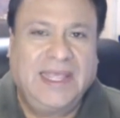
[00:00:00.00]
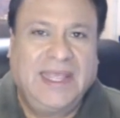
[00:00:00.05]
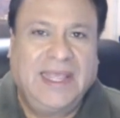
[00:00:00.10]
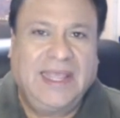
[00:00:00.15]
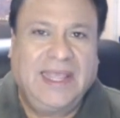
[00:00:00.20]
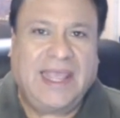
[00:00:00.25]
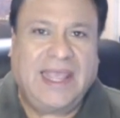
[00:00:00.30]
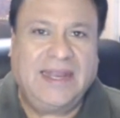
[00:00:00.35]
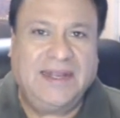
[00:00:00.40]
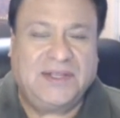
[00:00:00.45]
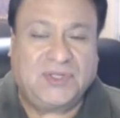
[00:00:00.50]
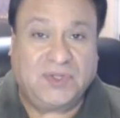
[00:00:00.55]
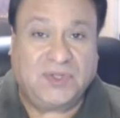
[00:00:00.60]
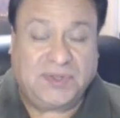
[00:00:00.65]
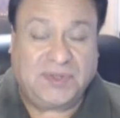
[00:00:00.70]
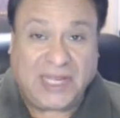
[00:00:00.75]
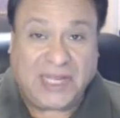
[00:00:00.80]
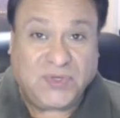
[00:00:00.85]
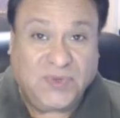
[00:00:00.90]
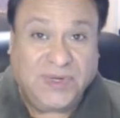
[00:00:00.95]
And so
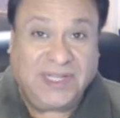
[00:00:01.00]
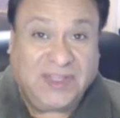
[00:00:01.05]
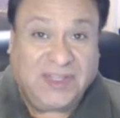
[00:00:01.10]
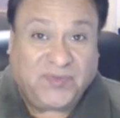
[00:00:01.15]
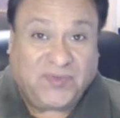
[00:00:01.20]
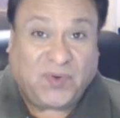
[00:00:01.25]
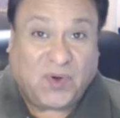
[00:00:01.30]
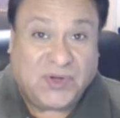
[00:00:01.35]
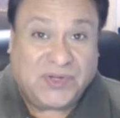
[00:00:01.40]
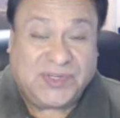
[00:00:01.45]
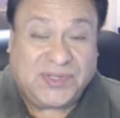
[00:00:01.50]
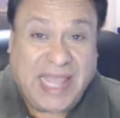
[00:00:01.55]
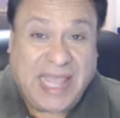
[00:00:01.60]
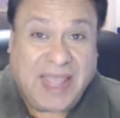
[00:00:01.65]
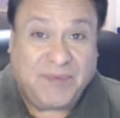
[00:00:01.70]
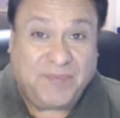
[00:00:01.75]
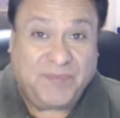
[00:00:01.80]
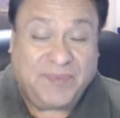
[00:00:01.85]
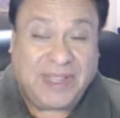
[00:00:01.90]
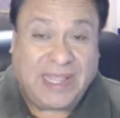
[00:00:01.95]
that's really the first
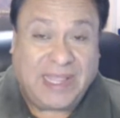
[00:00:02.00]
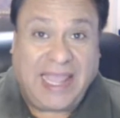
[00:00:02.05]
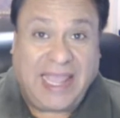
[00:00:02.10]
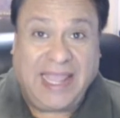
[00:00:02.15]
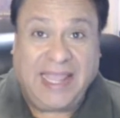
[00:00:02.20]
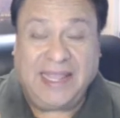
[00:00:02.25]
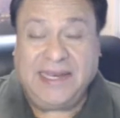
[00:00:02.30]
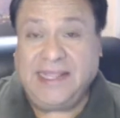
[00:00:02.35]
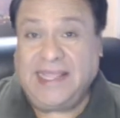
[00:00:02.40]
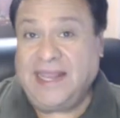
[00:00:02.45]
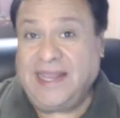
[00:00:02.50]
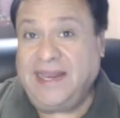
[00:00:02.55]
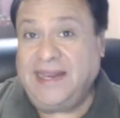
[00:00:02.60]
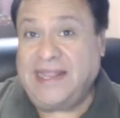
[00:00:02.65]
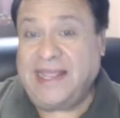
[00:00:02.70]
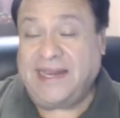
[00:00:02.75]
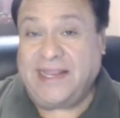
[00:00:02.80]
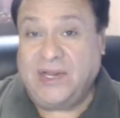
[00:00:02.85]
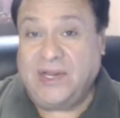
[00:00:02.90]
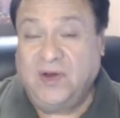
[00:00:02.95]
step in getting
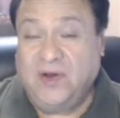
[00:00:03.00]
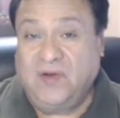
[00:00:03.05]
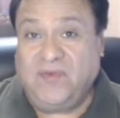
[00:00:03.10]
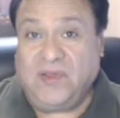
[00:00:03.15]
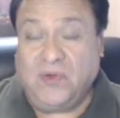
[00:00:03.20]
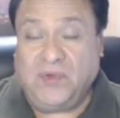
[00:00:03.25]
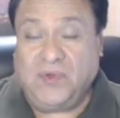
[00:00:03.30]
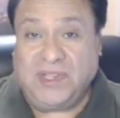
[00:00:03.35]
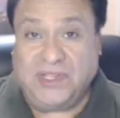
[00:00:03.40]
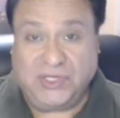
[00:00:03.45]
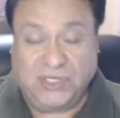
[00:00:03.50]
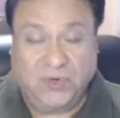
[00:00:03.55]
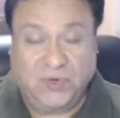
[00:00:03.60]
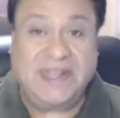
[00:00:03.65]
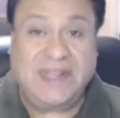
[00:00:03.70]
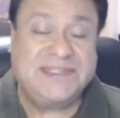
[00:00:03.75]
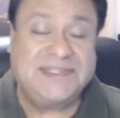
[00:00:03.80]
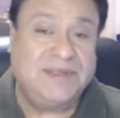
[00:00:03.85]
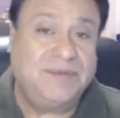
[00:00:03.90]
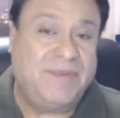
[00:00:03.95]
that interview is your
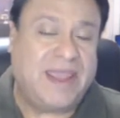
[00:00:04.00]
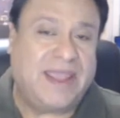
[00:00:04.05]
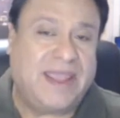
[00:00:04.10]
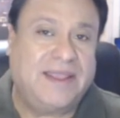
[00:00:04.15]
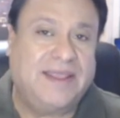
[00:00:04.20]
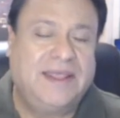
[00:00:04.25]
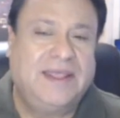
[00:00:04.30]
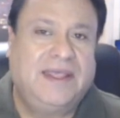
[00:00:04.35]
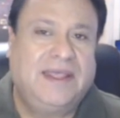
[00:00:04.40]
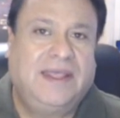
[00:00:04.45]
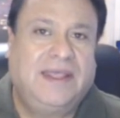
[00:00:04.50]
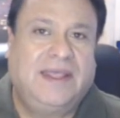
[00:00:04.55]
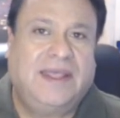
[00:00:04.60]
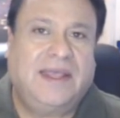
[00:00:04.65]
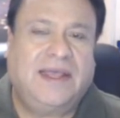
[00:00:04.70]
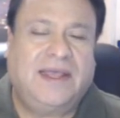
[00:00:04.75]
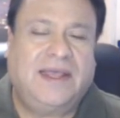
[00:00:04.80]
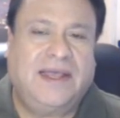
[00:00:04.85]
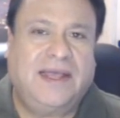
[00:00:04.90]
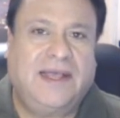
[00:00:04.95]
resume.
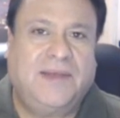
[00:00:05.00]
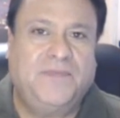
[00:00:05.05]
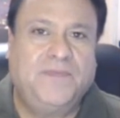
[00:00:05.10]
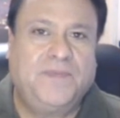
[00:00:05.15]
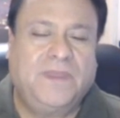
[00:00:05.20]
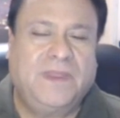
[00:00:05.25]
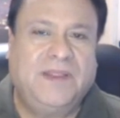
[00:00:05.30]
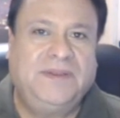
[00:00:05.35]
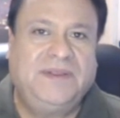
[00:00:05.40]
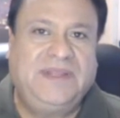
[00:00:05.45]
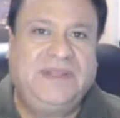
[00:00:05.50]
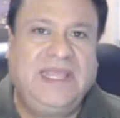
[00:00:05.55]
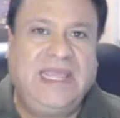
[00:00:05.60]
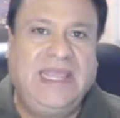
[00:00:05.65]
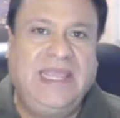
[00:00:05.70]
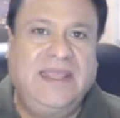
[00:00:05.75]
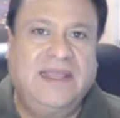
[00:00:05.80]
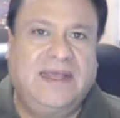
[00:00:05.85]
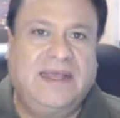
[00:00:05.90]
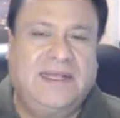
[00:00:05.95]
Uh,
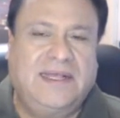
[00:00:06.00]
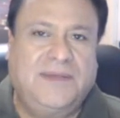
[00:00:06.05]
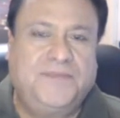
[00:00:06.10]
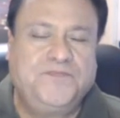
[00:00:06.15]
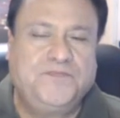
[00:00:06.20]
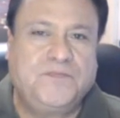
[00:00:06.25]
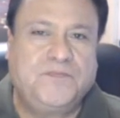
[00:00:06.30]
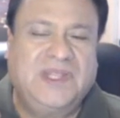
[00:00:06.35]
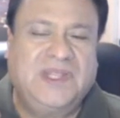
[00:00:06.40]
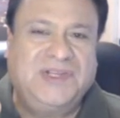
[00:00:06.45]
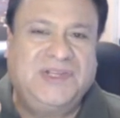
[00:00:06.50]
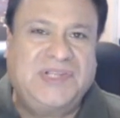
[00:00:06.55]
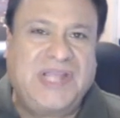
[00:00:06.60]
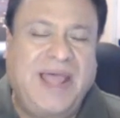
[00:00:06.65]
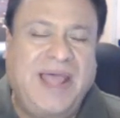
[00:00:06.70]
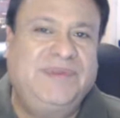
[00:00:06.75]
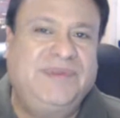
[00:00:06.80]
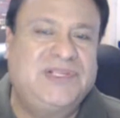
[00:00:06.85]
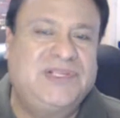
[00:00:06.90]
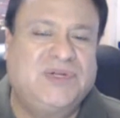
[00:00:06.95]
the
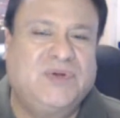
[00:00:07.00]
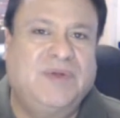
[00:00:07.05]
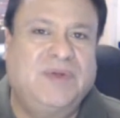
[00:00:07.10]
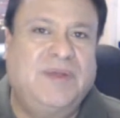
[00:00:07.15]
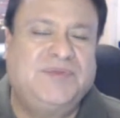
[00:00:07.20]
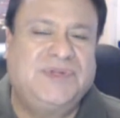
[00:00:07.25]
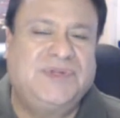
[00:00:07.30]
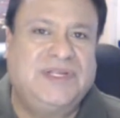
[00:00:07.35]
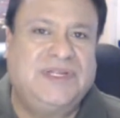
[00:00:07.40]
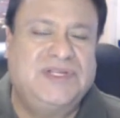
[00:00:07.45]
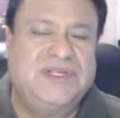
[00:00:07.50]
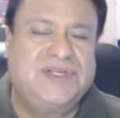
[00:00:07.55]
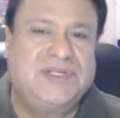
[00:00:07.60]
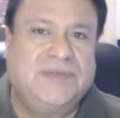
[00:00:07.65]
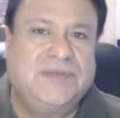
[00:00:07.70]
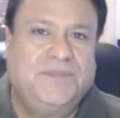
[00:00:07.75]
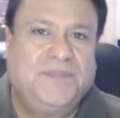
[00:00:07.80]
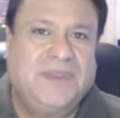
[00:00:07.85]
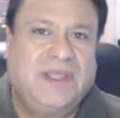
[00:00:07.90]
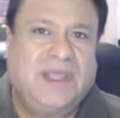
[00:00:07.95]
job
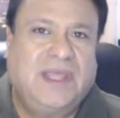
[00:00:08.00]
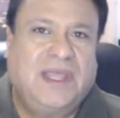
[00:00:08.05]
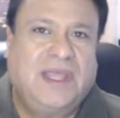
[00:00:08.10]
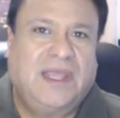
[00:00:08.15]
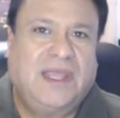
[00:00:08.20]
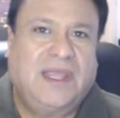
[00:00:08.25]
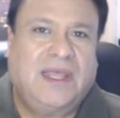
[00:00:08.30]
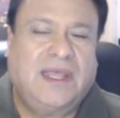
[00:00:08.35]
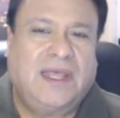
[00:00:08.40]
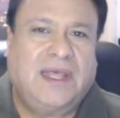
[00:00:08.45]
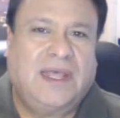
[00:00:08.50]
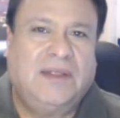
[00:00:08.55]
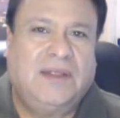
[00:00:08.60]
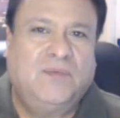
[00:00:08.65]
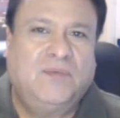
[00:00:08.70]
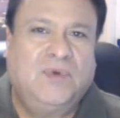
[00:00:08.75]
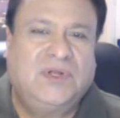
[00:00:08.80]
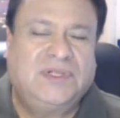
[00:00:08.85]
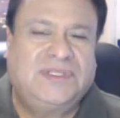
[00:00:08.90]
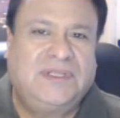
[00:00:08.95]
descriptions
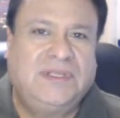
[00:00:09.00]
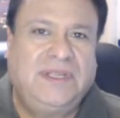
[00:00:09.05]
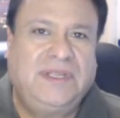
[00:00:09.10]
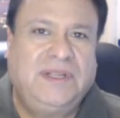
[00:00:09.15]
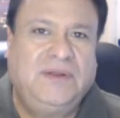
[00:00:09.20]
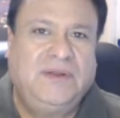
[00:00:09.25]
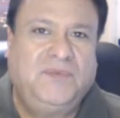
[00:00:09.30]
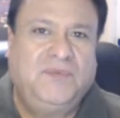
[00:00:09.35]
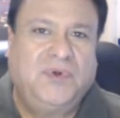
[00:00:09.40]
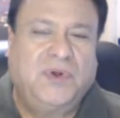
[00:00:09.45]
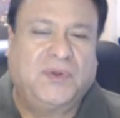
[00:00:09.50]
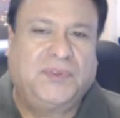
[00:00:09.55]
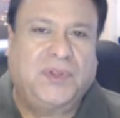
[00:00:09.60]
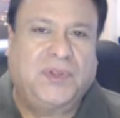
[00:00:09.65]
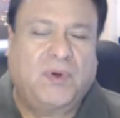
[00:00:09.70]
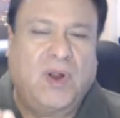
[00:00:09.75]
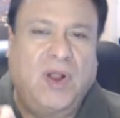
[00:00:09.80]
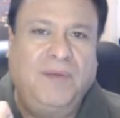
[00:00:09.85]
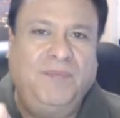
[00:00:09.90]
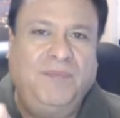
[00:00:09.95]
will
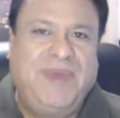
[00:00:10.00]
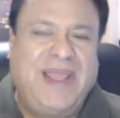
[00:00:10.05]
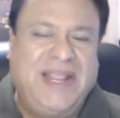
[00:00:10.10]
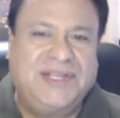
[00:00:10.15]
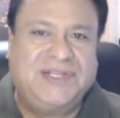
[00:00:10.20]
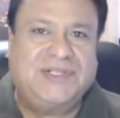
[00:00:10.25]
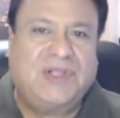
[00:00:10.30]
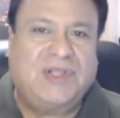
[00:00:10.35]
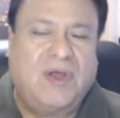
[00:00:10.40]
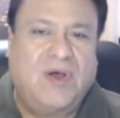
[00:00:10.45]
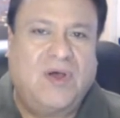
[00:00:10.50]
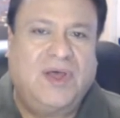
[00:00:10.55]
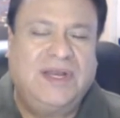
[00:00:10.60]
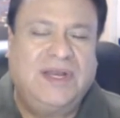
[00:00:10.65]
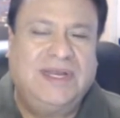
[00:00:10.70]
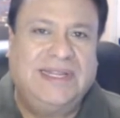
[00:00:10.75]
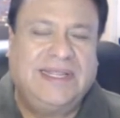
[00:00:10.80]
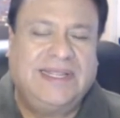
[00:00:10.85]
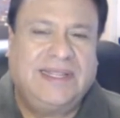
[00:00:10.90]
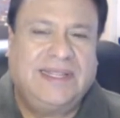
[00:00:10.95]
they're all based
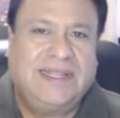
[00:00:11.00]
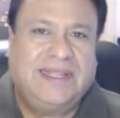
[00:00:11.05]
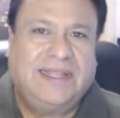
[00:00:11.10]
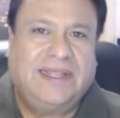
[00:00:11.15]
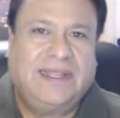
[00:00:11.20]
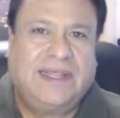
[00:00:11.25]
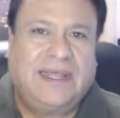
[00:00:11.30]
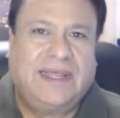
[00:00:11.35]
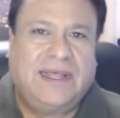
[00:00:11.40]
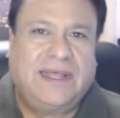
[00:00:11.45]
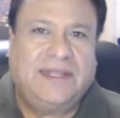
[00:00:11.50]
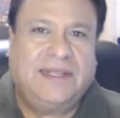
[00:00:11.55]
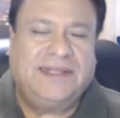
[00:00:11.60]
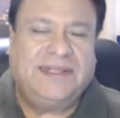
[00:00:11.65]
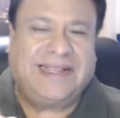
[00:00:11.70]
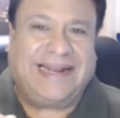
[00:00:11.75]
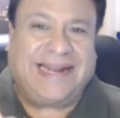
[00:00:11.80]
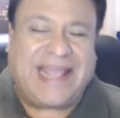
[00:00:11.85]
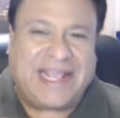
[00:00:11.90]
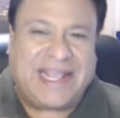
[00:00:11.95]
on
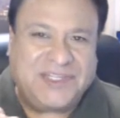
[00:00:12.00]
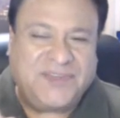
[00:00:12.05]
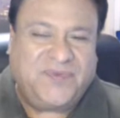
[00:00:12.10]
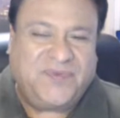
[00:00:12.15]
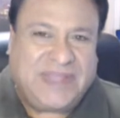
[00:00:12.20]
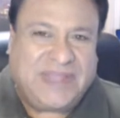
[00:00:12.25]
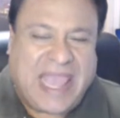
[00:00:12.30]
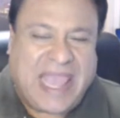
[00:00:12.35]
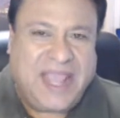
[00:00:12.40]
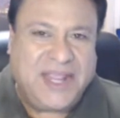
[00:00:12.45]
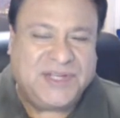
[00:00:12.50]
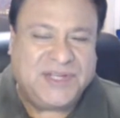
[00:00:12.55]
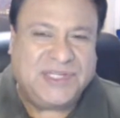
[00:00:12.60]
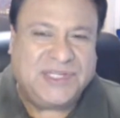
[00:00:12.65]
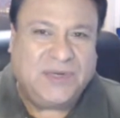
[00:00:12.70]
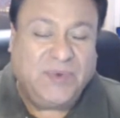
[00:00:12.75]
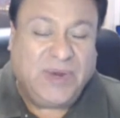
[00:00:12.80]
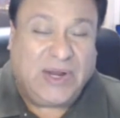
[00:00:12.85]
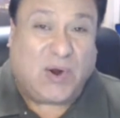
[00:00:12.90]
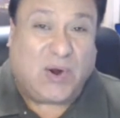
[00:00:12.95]
the
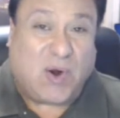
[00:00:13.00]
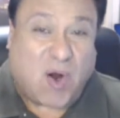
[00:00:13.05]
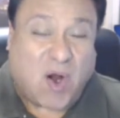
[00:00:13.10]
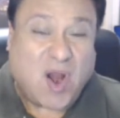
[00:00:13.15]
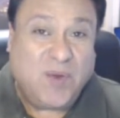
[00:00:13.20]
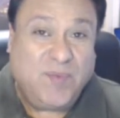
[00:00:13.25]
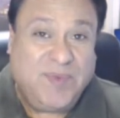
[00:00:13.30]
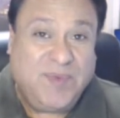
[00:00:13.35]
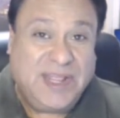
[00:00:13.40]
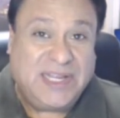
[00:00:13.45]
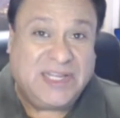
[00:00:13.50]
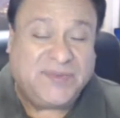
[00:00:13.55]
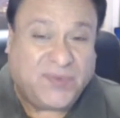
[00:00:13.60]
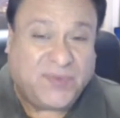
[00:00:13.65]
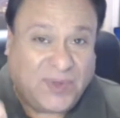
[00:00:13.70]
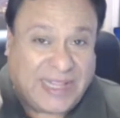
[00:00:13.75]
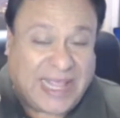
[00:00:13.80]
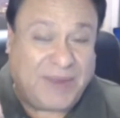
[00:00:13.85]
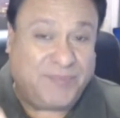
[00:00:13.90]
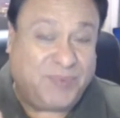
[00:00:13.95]
classification requirements
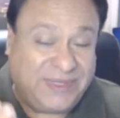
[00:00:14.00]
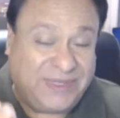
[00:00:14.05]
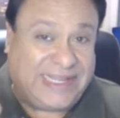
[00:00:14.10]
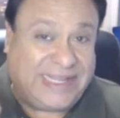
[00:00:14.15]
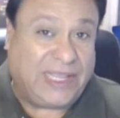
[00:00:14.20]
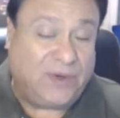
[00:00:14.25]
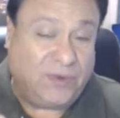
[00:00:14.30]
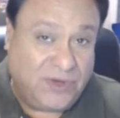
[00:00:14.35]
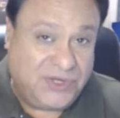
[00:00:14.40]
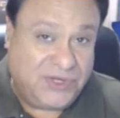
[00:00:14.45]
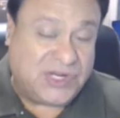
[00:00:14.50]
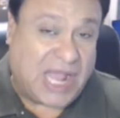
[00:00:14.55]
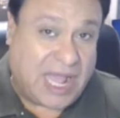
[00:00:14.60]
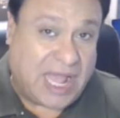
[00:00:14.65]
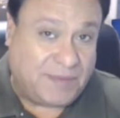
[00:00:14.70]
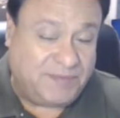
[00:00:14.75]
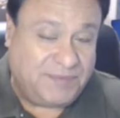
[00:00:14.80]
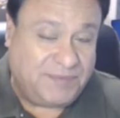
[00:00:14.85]
for that particular job.